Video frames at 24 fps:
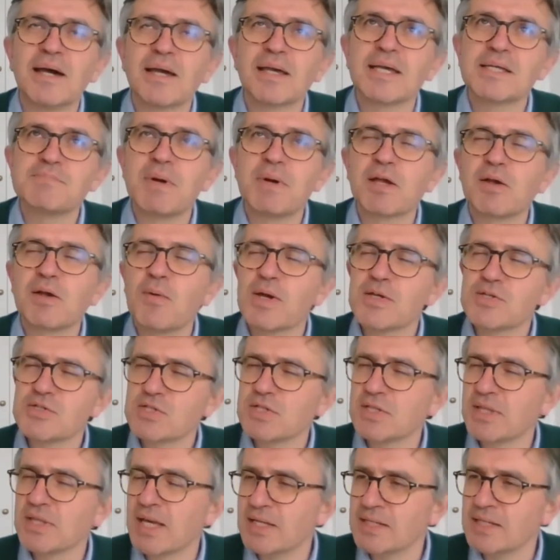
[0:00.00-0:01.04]
guess my
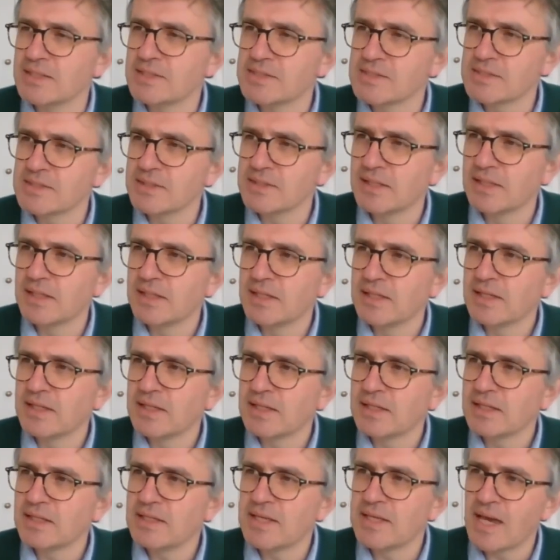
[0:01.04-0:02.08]
question then is,
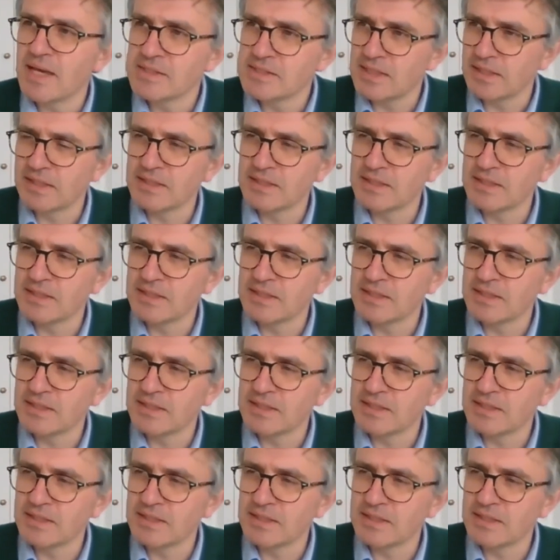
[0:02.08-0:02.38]
yes,